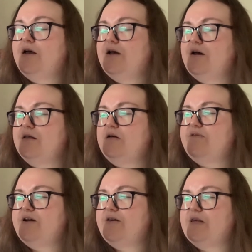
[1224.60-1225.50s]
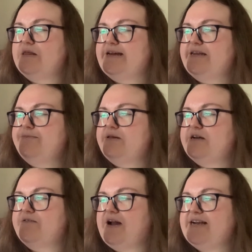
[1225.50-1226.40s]
Her lover, the leading
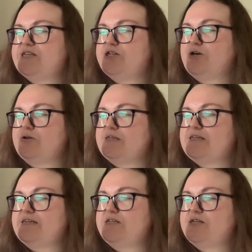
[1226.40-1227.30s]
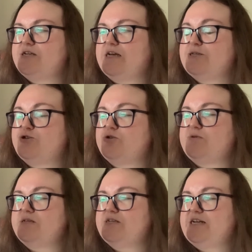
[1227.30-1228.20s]
playwright John Synge, is a
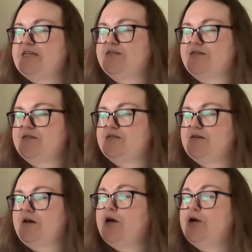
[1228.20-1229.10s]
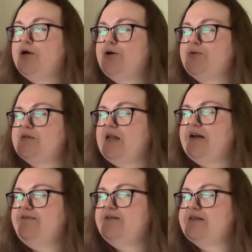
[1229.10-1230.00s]
troubled genius whose
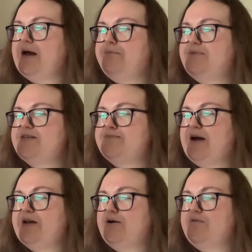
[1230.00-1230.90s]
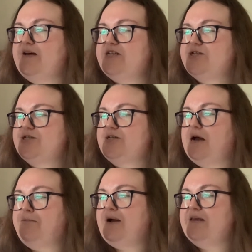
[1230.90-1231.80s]
life is hampered by convention
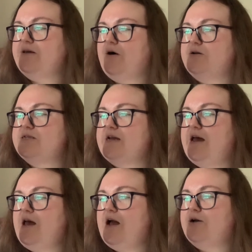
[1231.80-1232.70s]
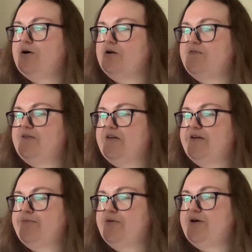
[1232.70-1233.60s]
and by the austere and
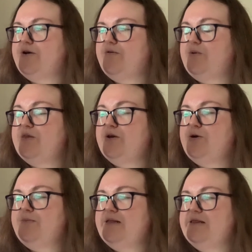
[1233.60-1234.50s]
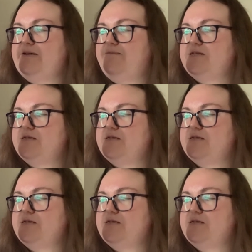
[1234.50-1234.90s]
God-fearing mother with whom he lives.